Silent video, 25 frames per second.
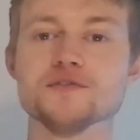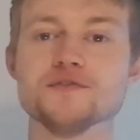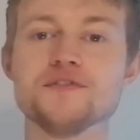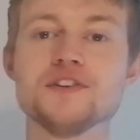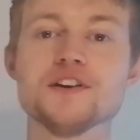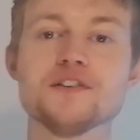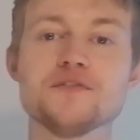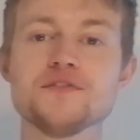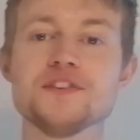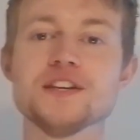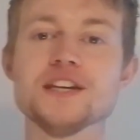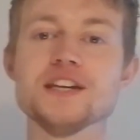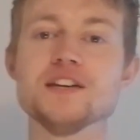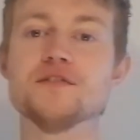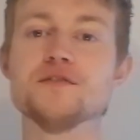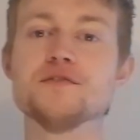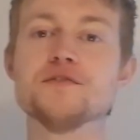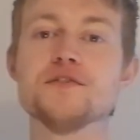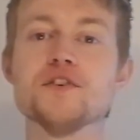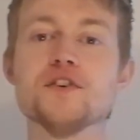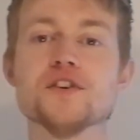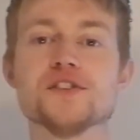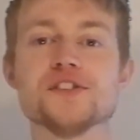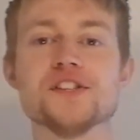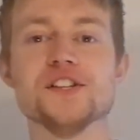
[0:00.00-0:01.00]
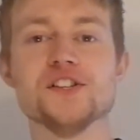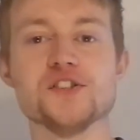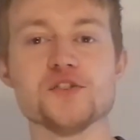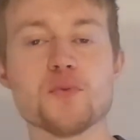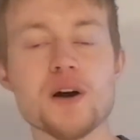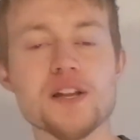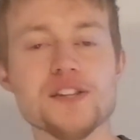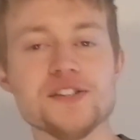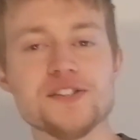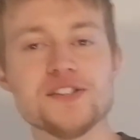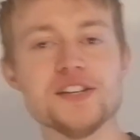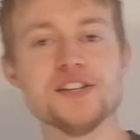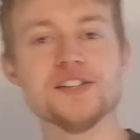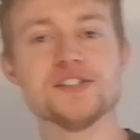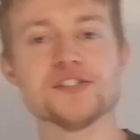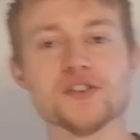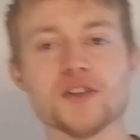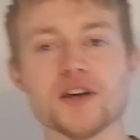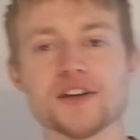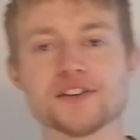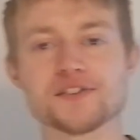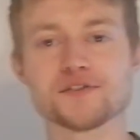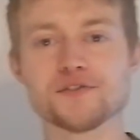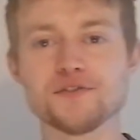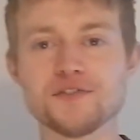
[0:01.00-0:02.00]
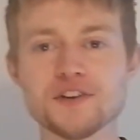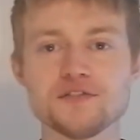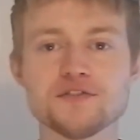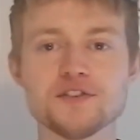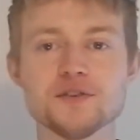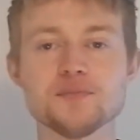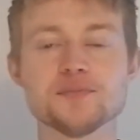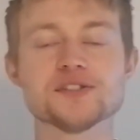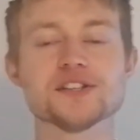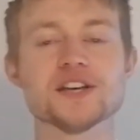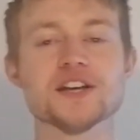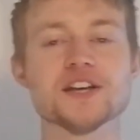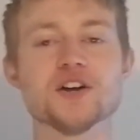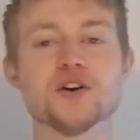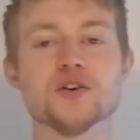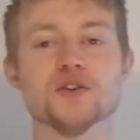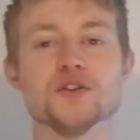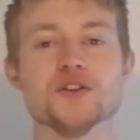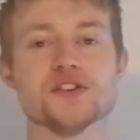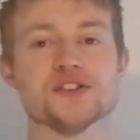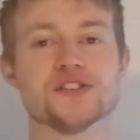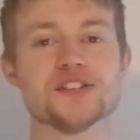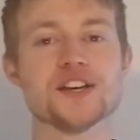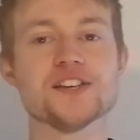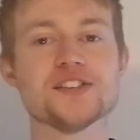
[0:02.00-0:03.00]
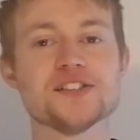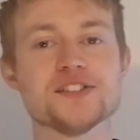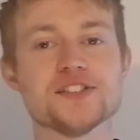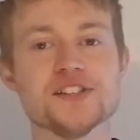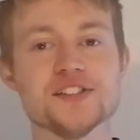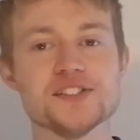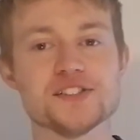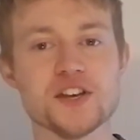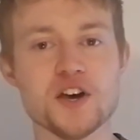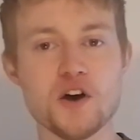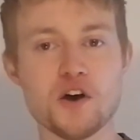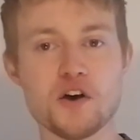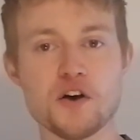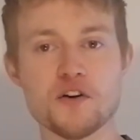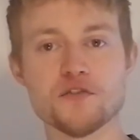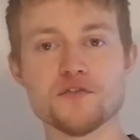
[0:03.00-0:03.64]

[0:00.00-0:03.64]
50, 30, 20. So that's 50% on necessities,